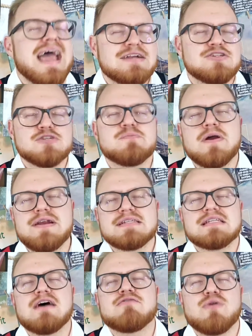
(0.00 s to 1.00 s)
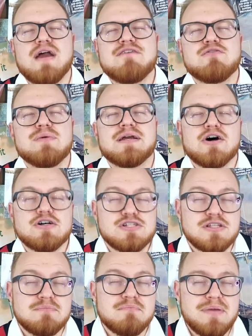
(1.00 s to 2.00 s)
and to spread his love wherever we go,
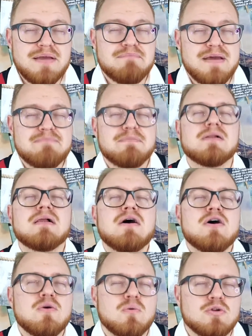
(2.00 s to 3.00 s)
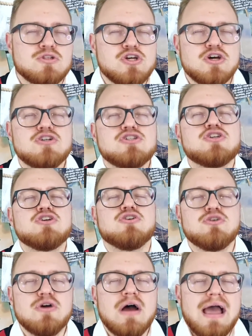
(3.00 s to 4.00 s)
so that people will turn to
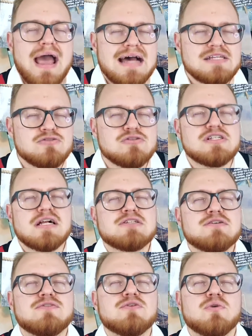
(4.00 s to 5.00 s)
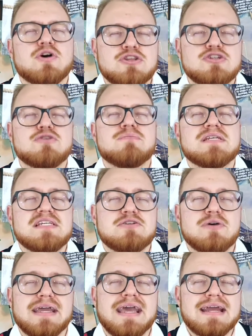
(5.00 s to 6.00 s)
you as a result of the work that you're busy
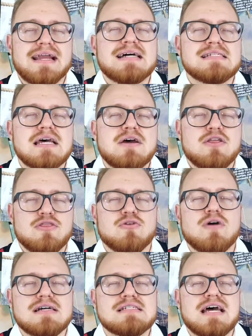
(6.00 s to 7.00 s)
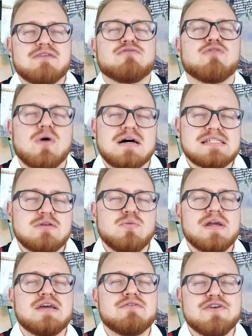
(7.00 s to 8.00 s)
doing in us, through us, and for us. And
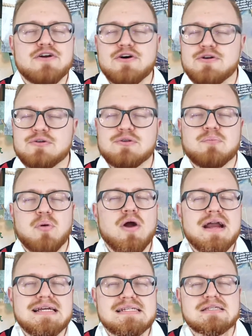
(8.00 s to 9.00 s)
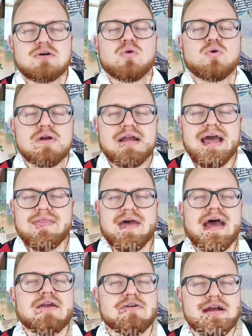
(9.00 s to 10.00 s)
we give you alone all the praise, the glory, and the
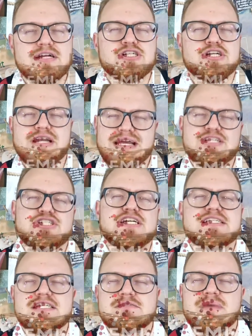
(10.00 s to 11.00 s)
adoration. In Jesus'